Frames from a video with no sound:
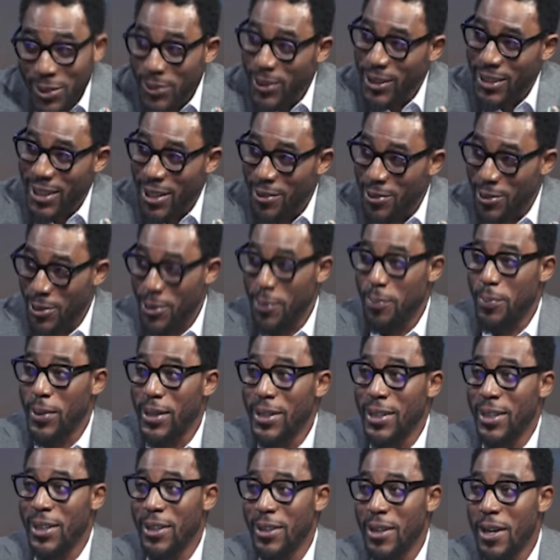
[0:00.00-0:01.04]
with every
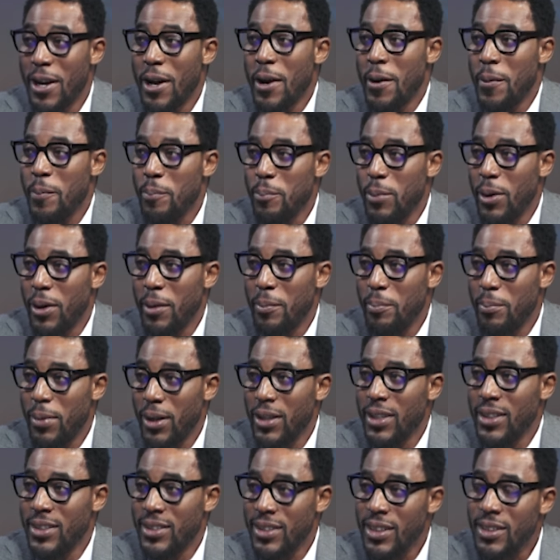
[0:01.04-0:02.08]
opinion,
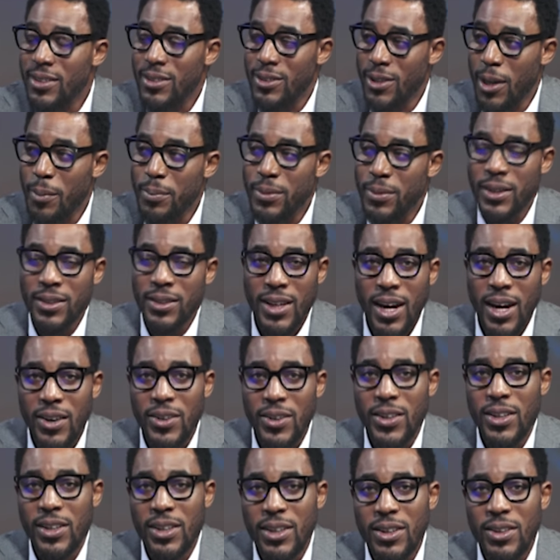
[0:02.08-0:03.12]
but it's something that
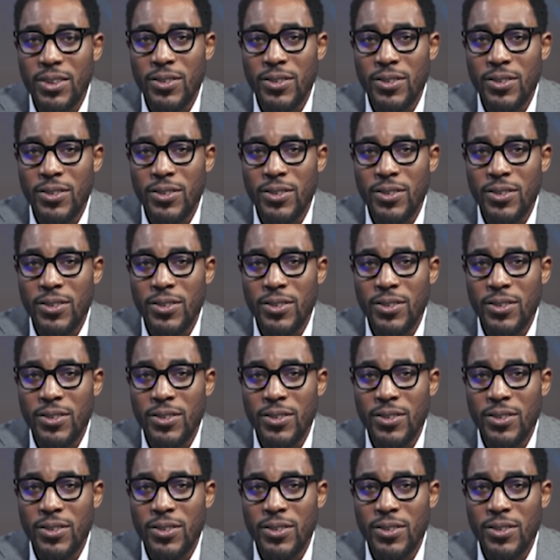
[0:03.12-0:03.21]
really,